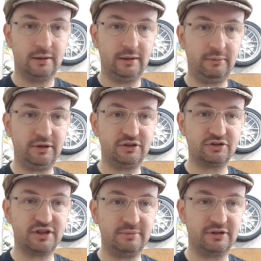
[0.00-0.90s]
Now he
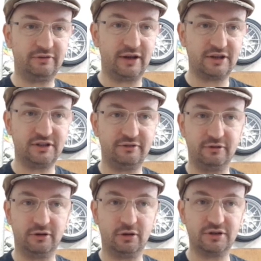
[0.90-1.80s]
does seem to flash
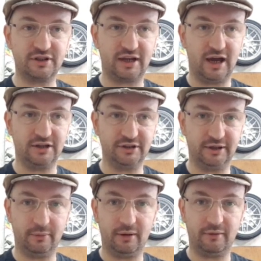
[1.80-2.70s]
different colours
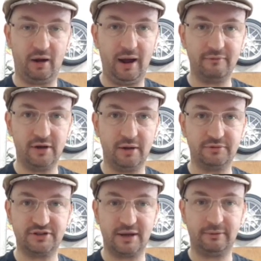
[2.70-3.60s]
occasionally. Well, I haven't
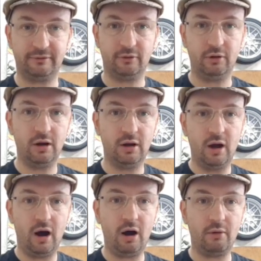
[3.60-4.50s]
noticed that before.
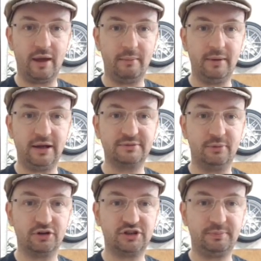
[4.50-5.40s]
Oh, that means
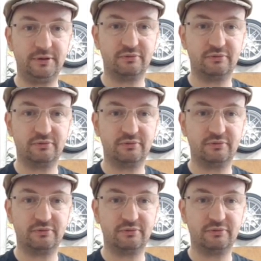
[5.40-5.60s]
my ship is